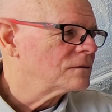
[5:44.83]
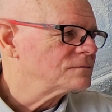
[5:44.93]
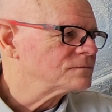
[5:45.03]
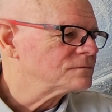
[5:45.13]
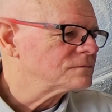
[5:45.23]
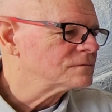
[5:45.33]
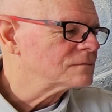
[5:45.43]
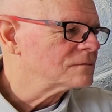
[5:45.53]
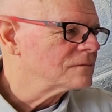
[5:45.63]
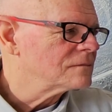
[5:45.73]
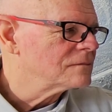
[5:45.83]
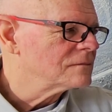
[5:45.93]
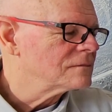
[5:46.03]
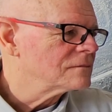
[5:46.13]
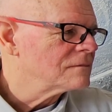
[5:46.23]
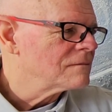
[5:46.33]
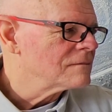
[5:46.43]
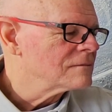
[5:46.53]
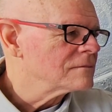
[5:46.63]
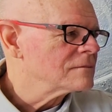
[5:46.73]

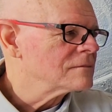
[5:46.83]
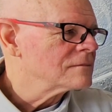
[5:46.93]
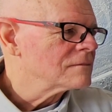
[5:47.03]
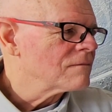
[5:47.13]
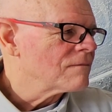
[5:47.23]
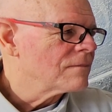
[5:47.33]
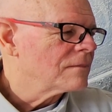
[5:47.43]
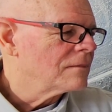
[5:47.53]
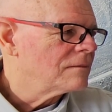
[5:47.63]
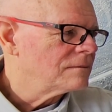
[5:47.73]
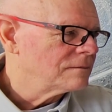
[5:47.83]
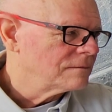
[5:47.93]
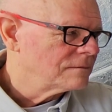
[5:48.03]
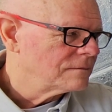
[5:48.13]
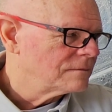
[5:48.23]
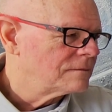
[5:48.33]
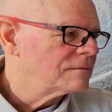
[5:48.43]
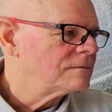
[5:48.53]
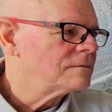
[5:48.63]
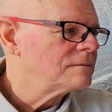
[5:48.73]

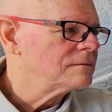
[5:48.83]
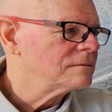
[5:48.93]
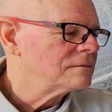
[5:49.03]
(not speaking)